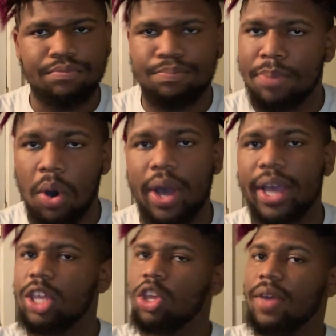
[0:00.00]

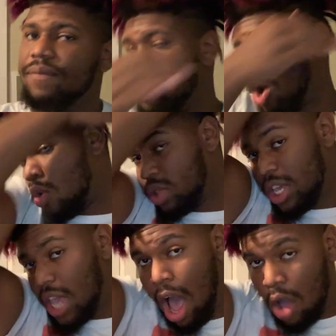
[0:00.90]
Boy, if you
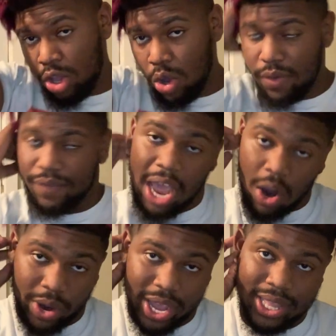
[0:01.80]
only y'all knew, if
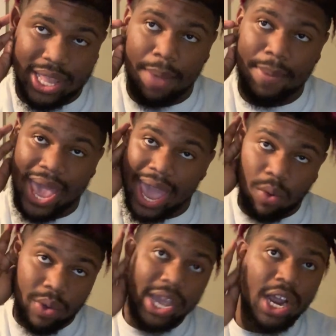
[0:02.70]
y'all read that. But
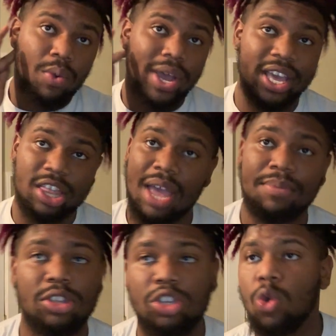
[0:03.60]
hey, we here with It
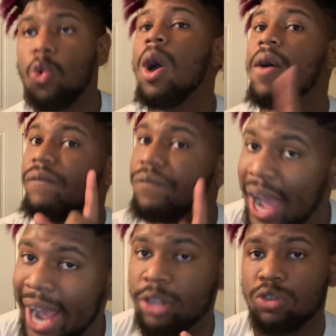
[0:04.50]
Chapter two.
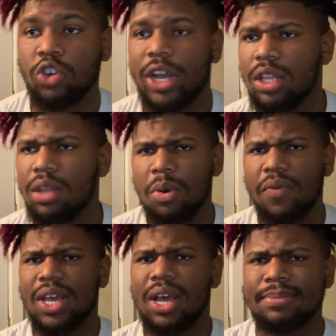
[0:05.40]
Final trailer. The
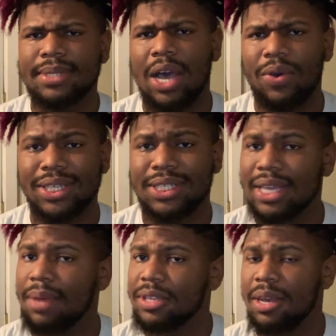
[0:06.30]
movie comes out in
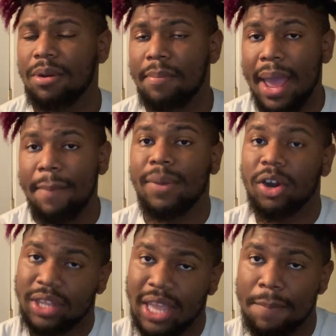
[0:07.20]
September, my
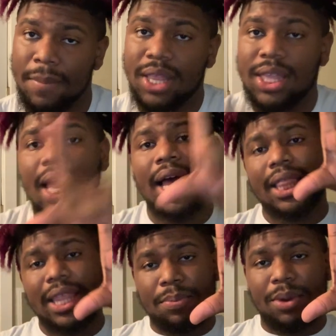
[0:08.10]
birthday
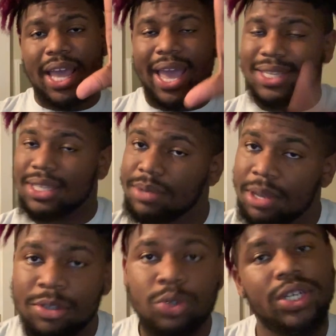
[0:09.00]
month, Libra Gang,
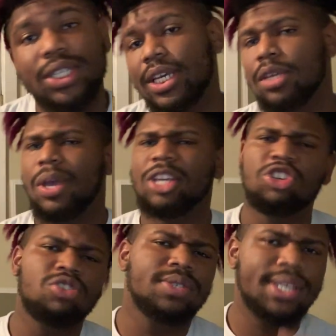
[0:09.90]
September twenty-sixth. Make
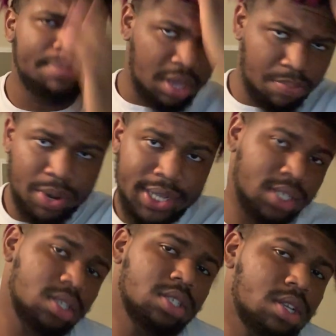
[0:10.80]
sure you send me a
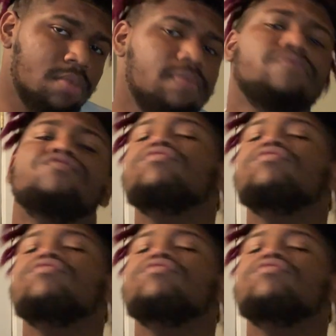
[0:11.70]
present or something.